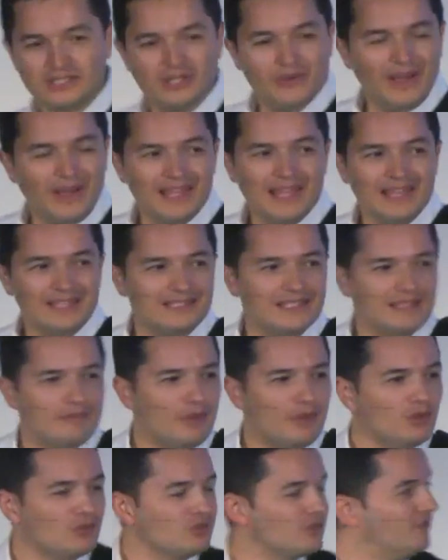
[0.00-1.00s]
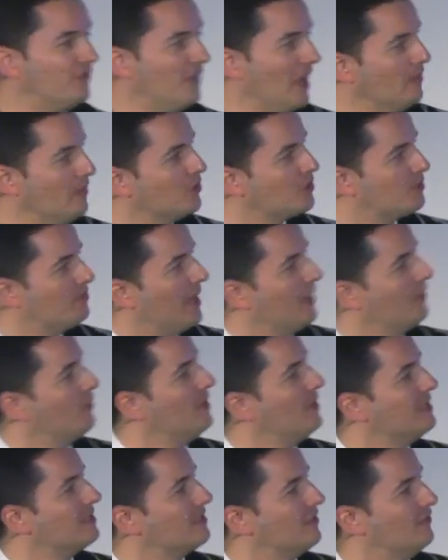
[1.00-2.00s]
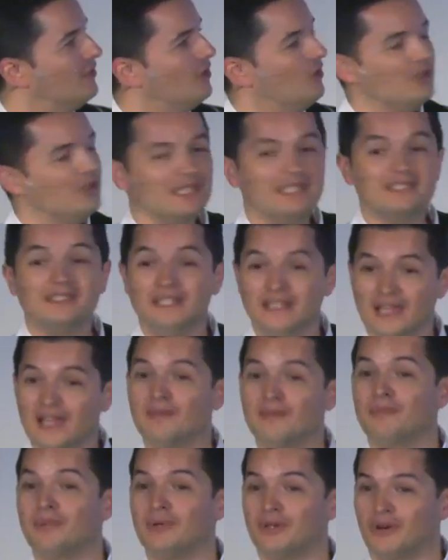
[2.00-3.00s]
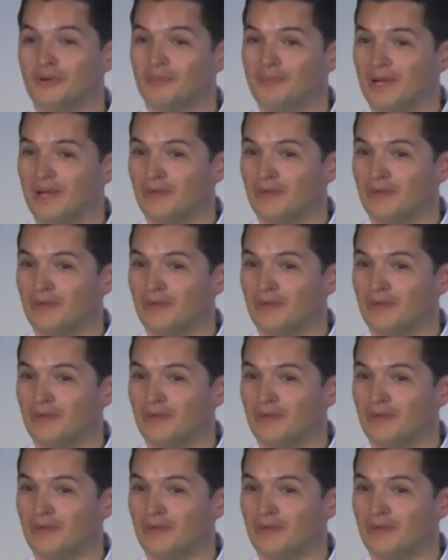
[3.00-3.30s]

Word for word: So I guess the most famous penguins of all is the emperor